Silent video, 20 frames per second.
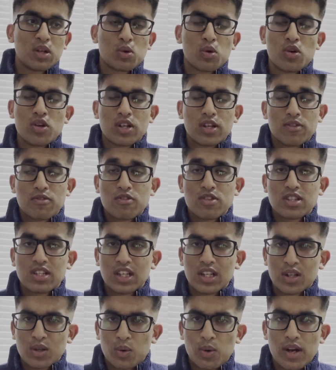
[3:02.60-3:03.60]
quantitative
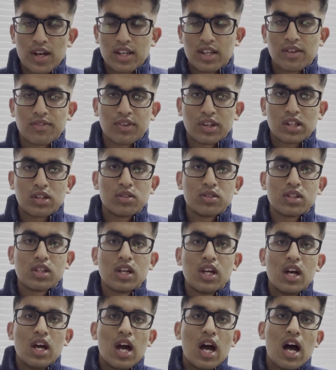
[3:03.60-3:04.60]
reasoning quite difficult.
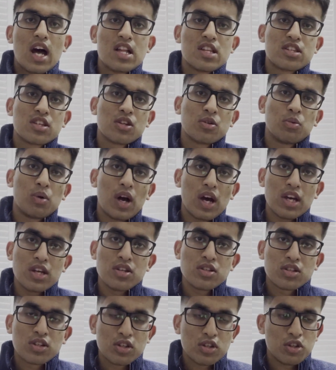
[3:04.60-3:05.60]
And so what I
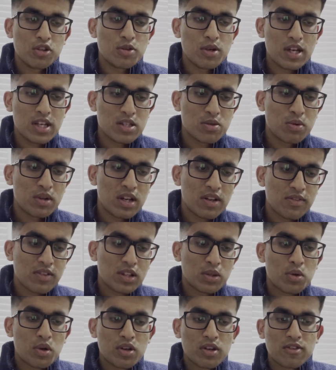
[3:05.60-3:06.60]
used to do is whenever the
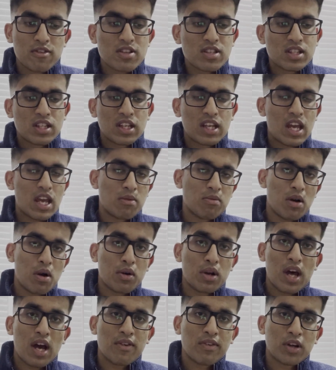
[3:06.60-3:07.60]
quantitative reasoning came, I
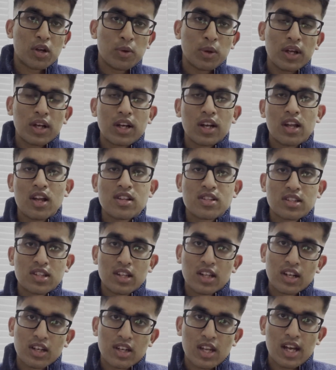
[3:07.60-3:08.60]
would have a quick glance at
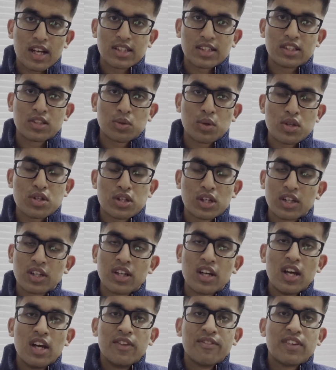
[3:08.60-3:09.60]
the taxes question
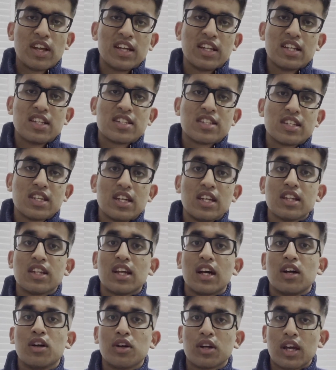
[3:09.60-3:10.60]
and then see
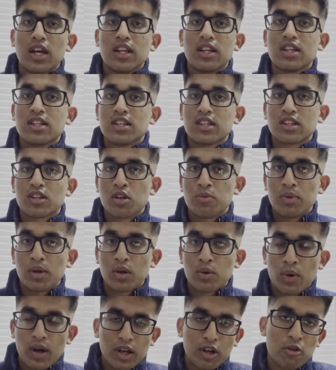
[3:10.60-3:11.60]
that, okay, this is going to be
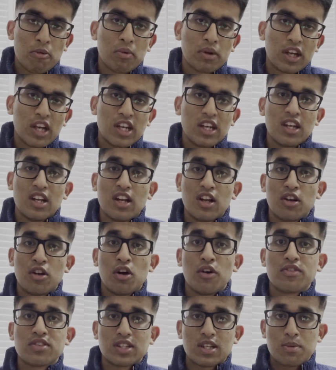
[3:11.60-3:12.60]
quite complicated and a lot
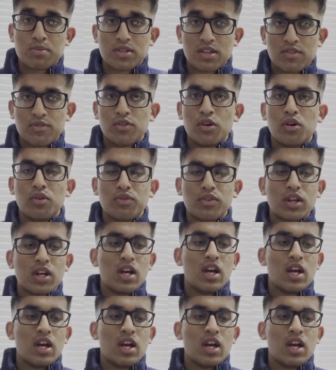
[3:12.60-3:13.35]
of steps involved.